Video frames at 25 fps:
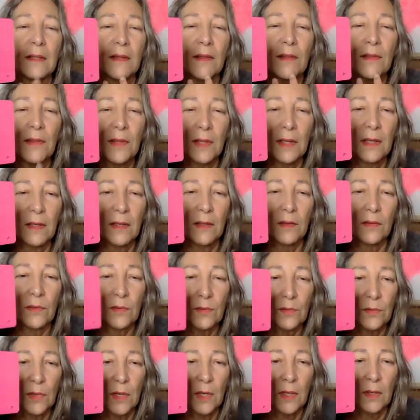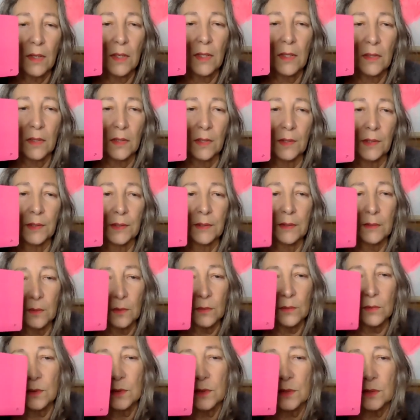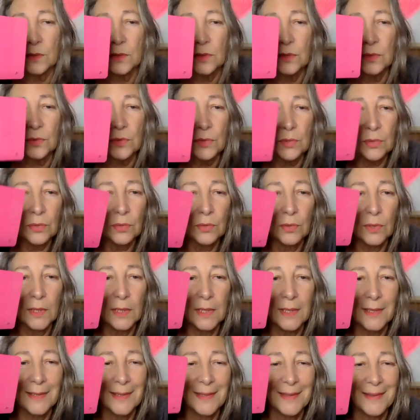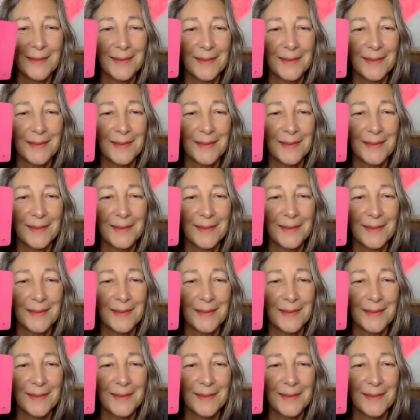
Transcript: think through our heart in order to truly